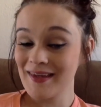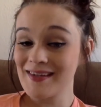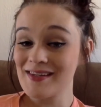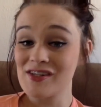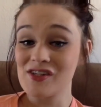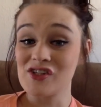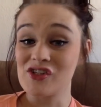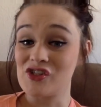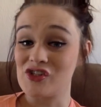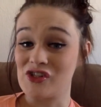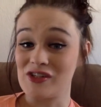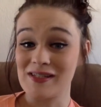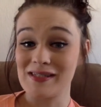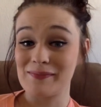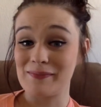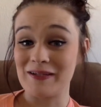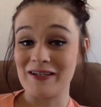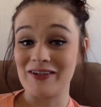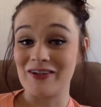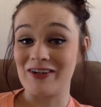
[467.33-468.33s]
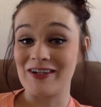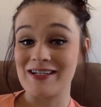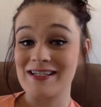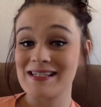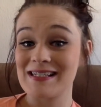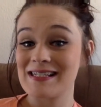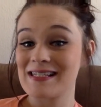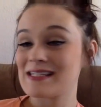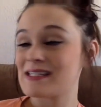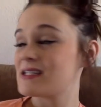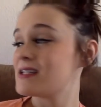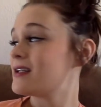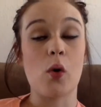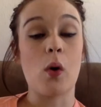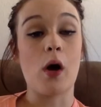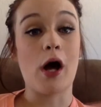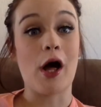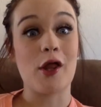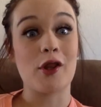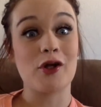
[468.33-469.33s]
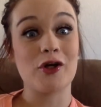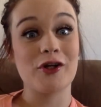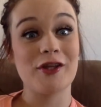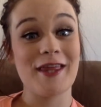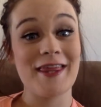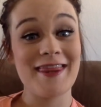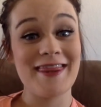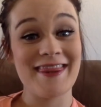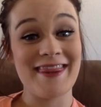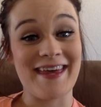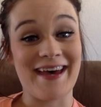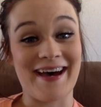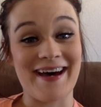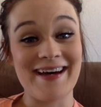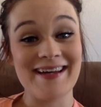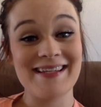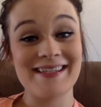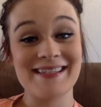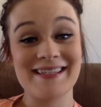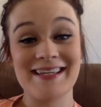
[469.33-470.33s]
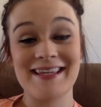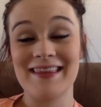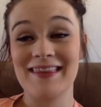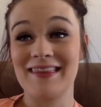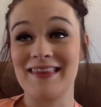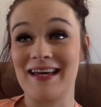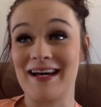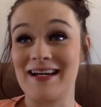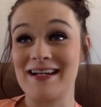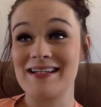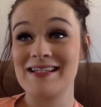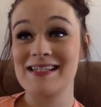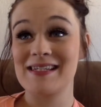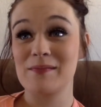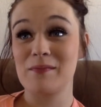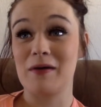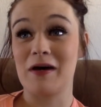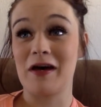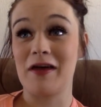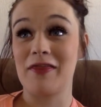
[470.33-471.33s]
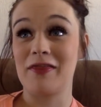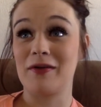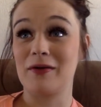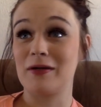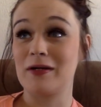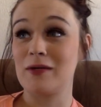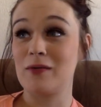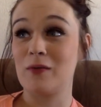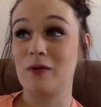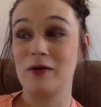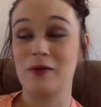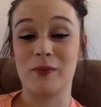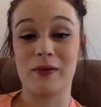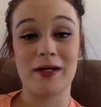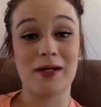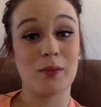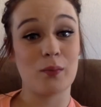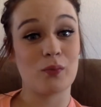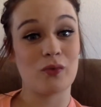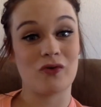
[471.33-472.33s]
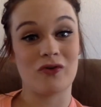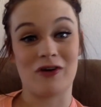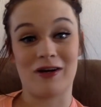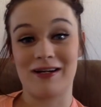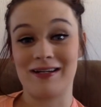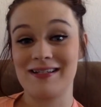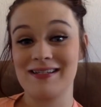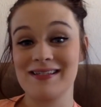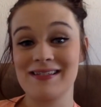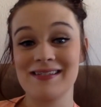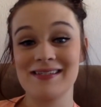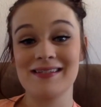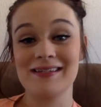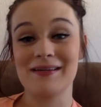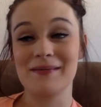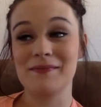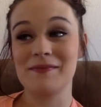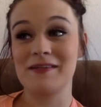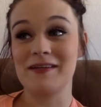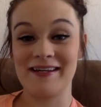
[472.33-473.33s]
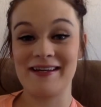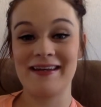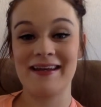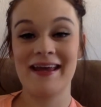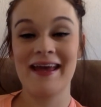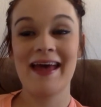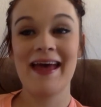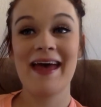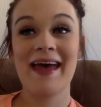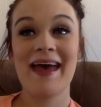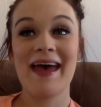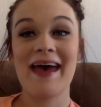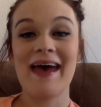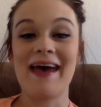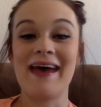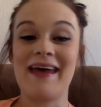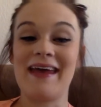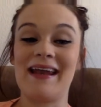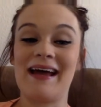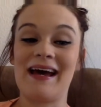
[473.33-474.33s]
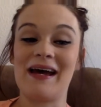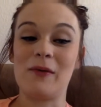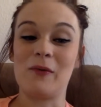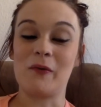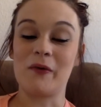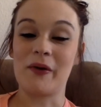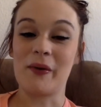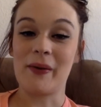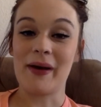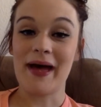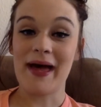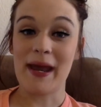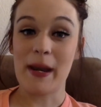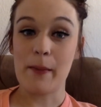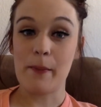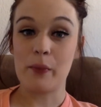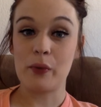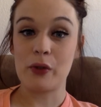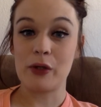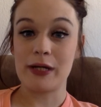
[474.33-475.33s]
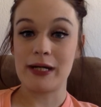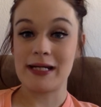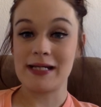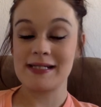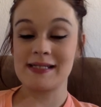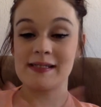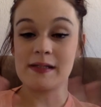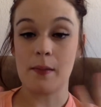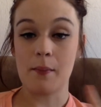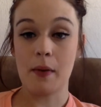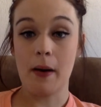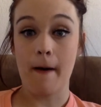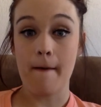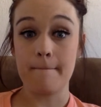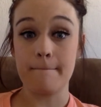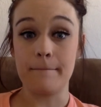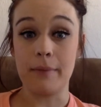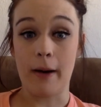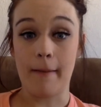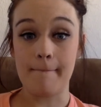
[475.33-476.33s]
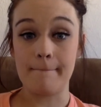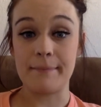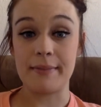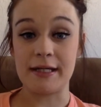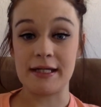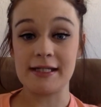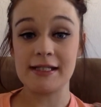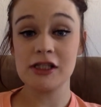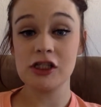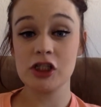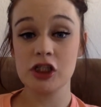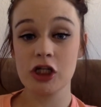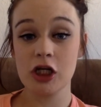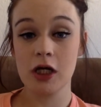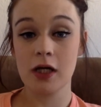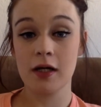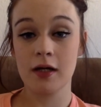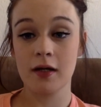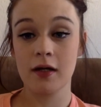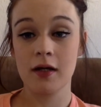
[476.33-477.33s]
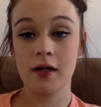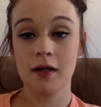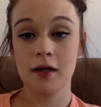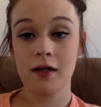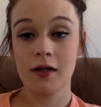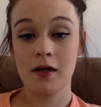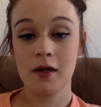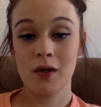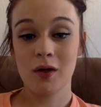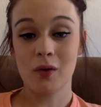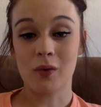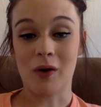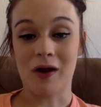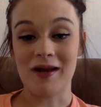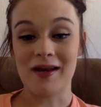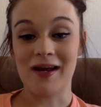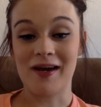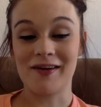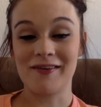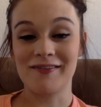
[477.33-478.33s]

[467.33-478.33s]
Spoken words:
Just being honest. Other than that, that is my 31-week pregnancy update, and I will go ahead and put in some bumpage right now.